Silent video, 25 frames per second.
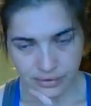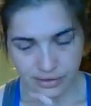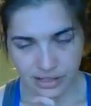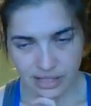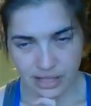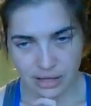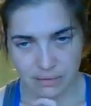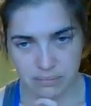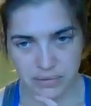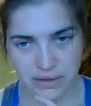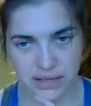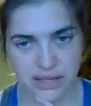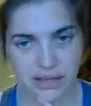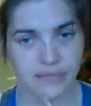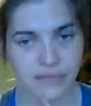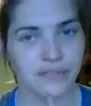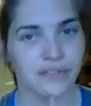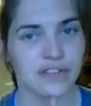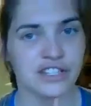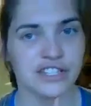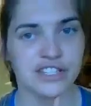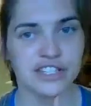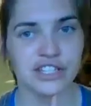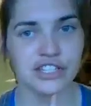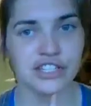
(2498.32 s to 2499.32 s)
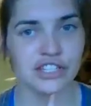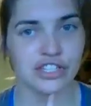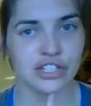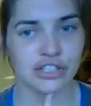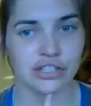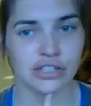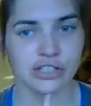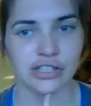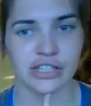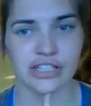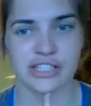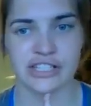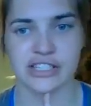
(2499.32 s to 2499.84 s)
Okay, B, if this is
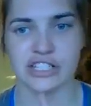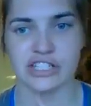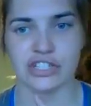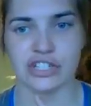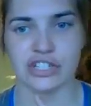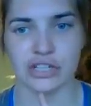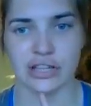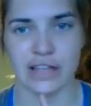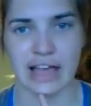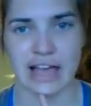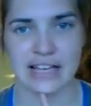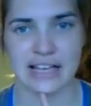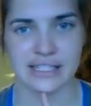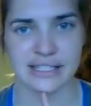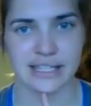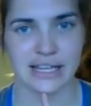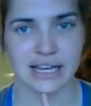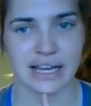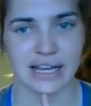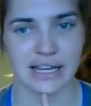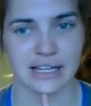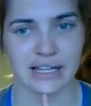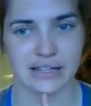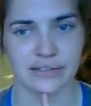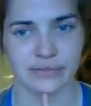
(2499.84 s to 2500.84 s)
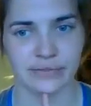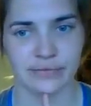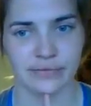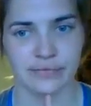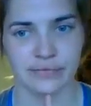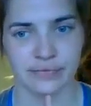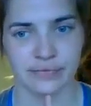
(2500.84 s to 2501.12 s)
this your last set?